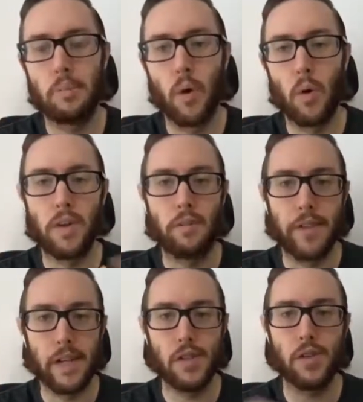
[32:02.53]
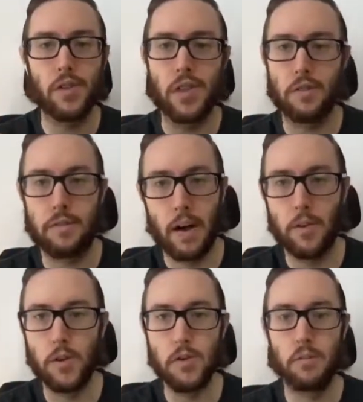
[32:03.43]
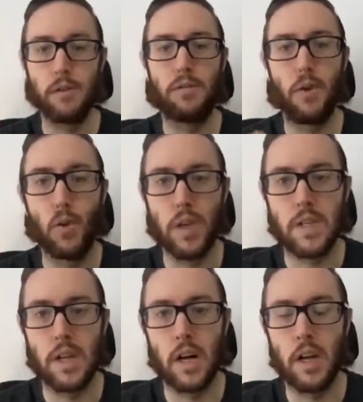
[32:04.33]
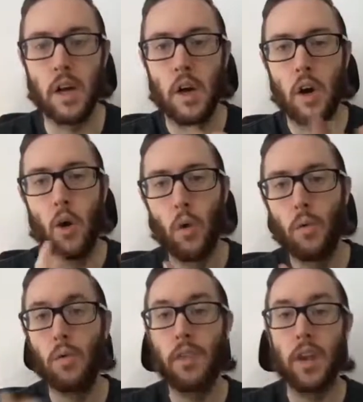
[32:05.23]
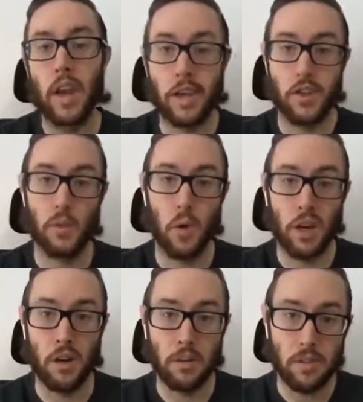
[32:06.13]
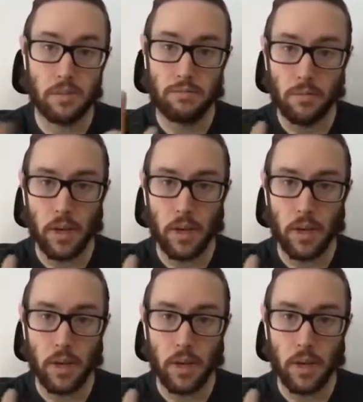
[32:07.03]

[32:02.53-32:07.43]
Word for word: both investors and founders be focused on over the next three years?